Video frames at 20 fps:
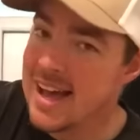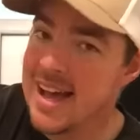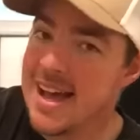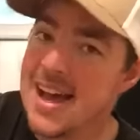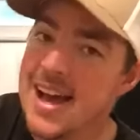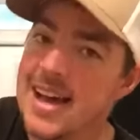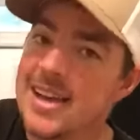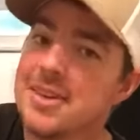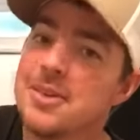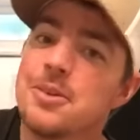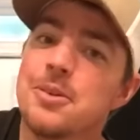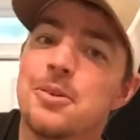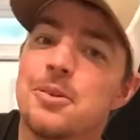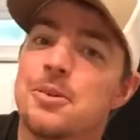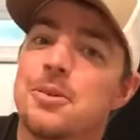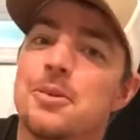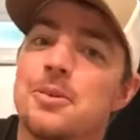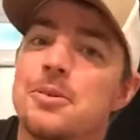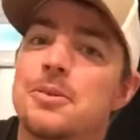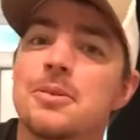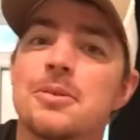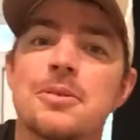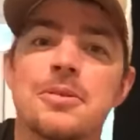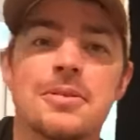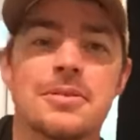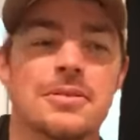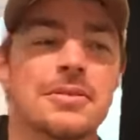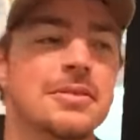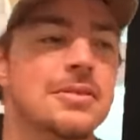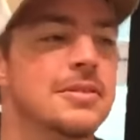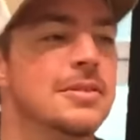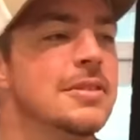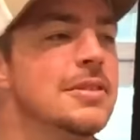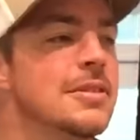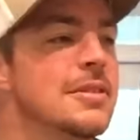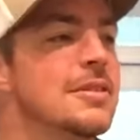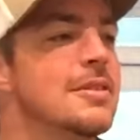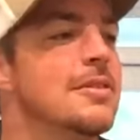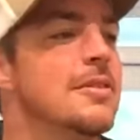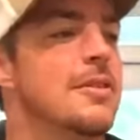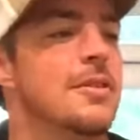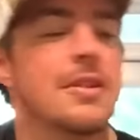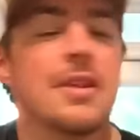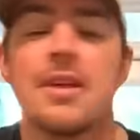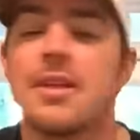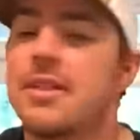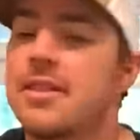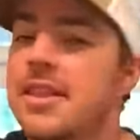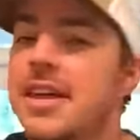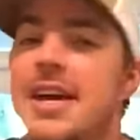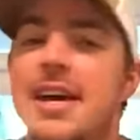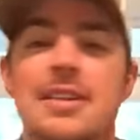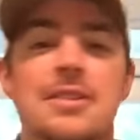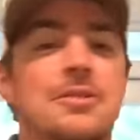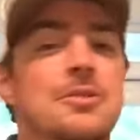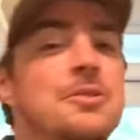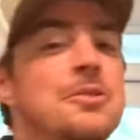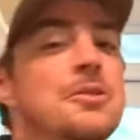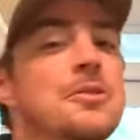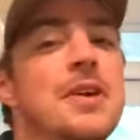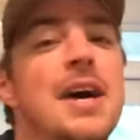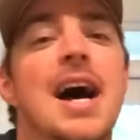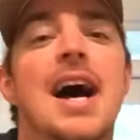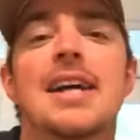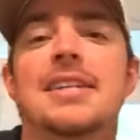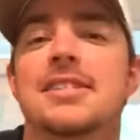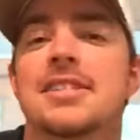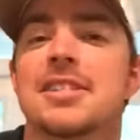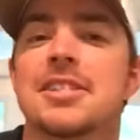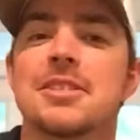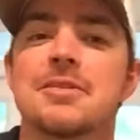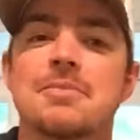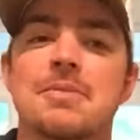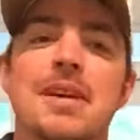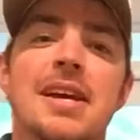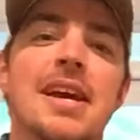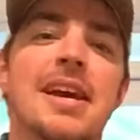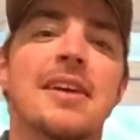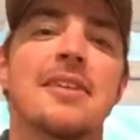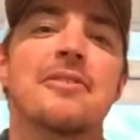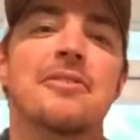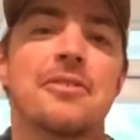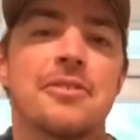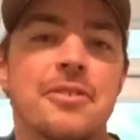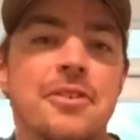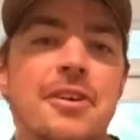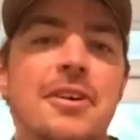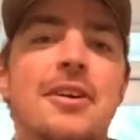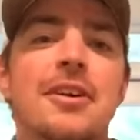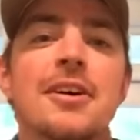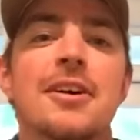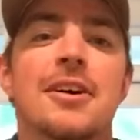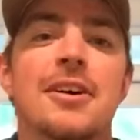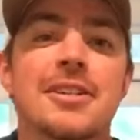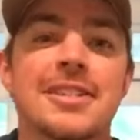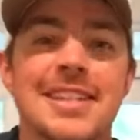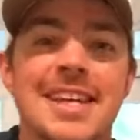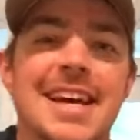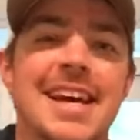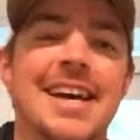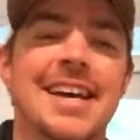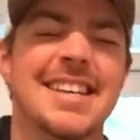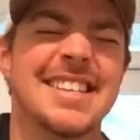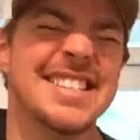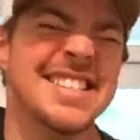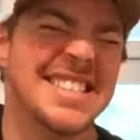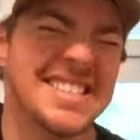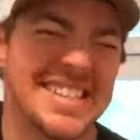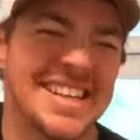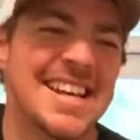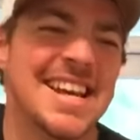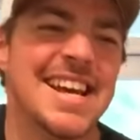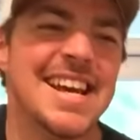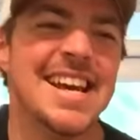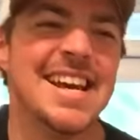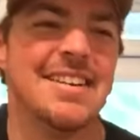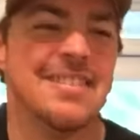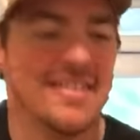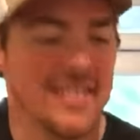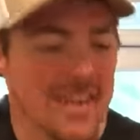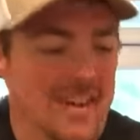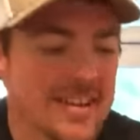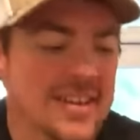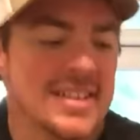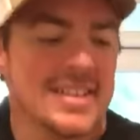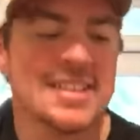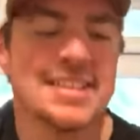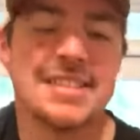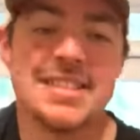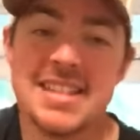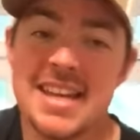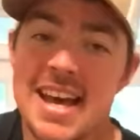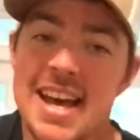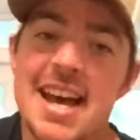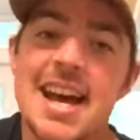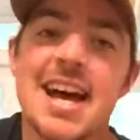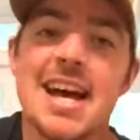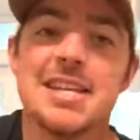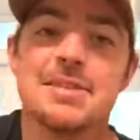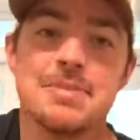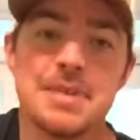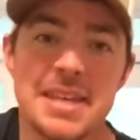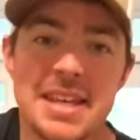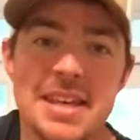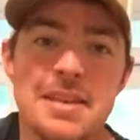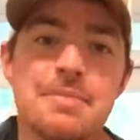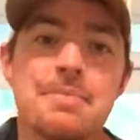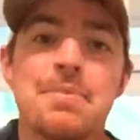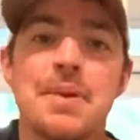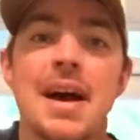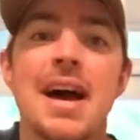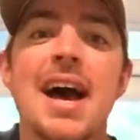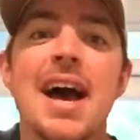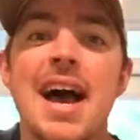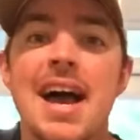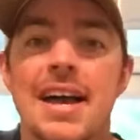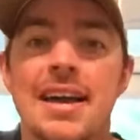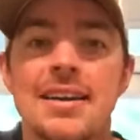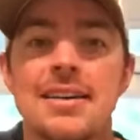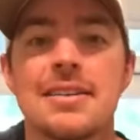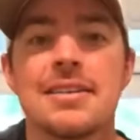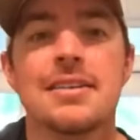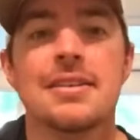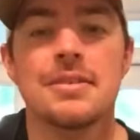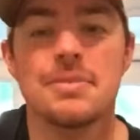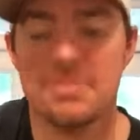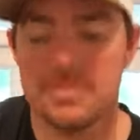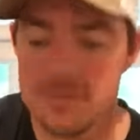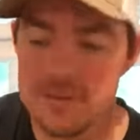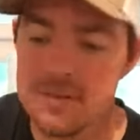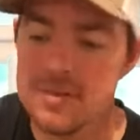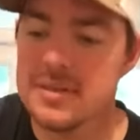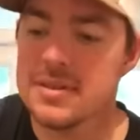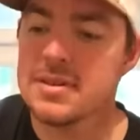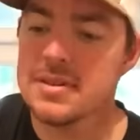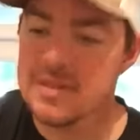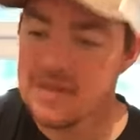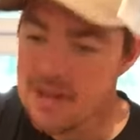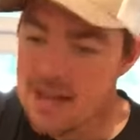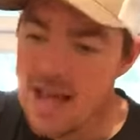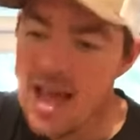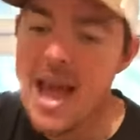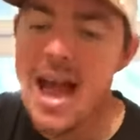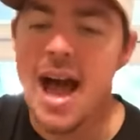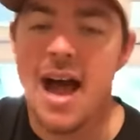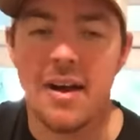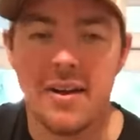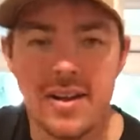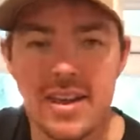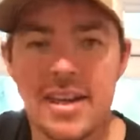I know that the righteous may fall down seven times, but get back up.